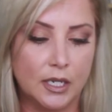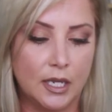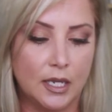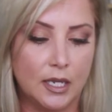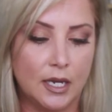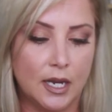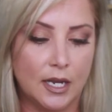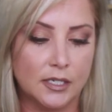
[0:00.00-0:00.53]

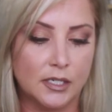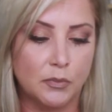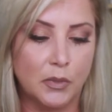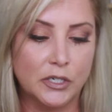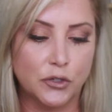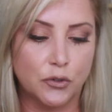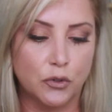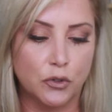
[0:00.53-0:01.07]
It has
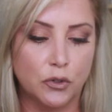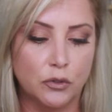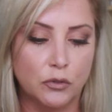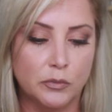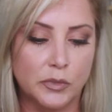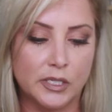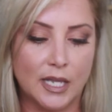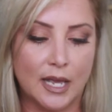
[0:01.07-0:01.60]

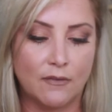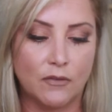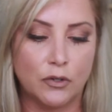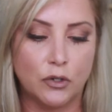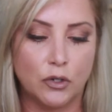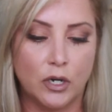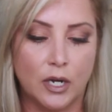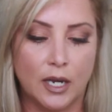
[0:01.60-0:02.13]
mushrooms,
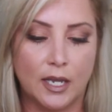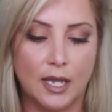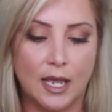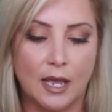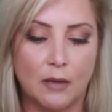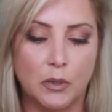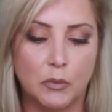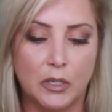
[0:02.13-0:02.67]
lavender, and
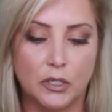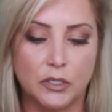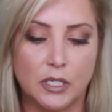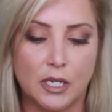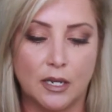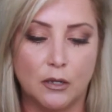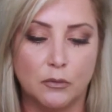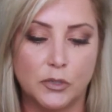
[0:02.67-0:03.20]
chamomile to
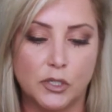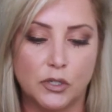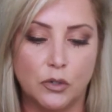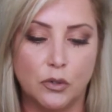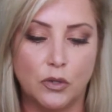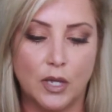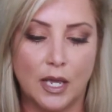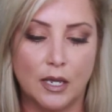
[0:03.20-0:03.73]
help
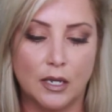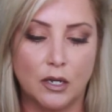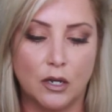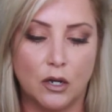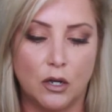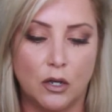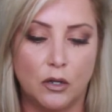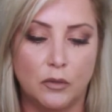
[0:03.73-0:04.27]
soothe and
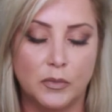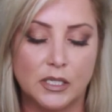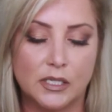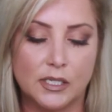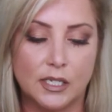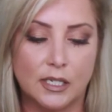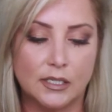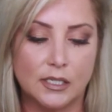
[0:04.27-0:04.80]
calm
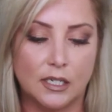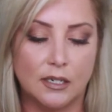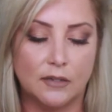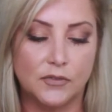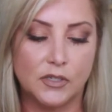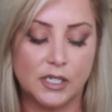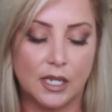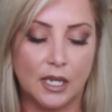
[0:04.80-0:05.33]

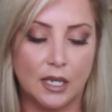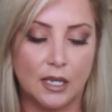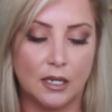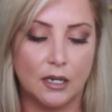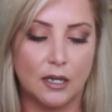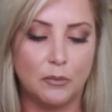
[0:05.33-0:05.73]
sensitive skin.